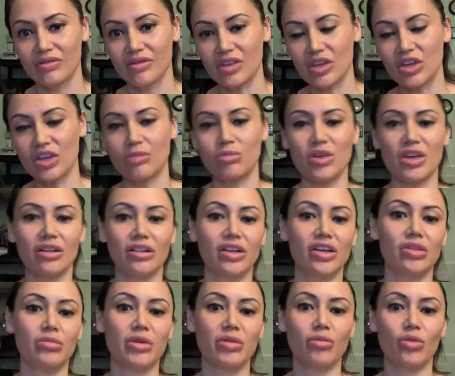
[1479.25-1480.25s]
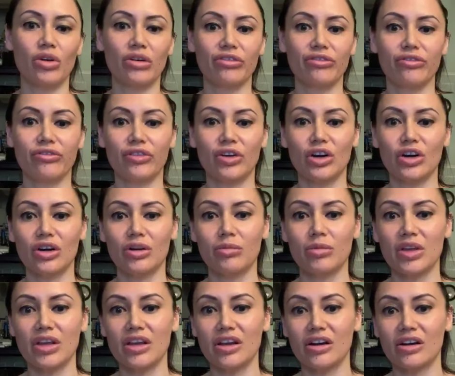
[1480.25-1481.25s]
you can be a little bit more firm
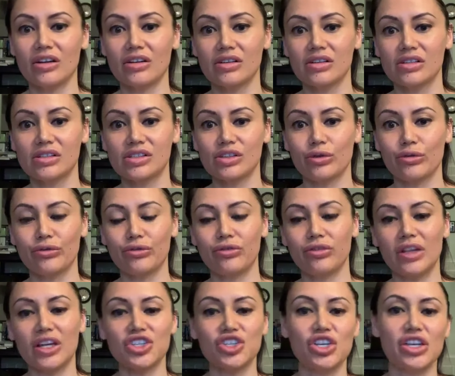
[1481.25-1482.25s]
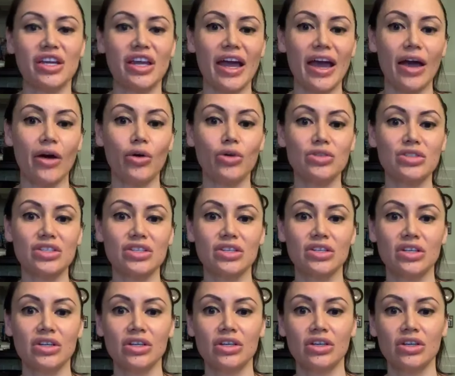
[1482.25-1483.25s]
here. So flushing out
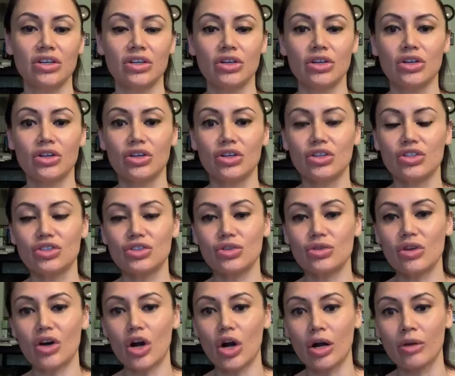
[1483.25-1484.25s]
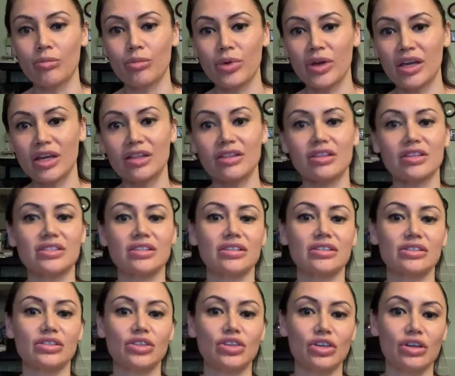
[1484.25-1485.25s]
to the armpit. This
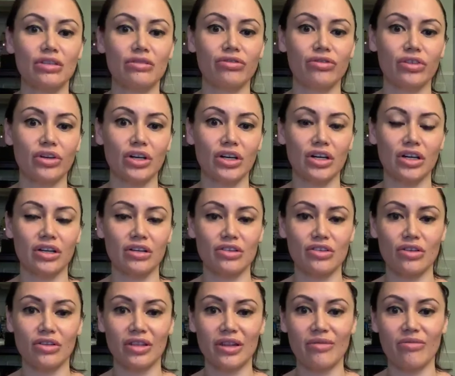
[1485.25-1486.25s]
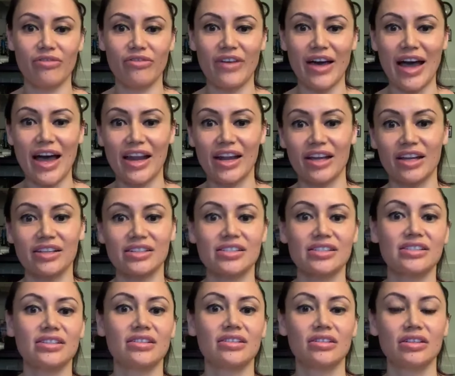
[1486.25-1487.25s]
is good for your
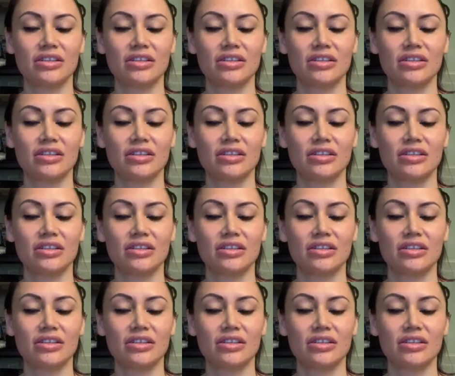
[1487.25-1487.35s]
lymphatics.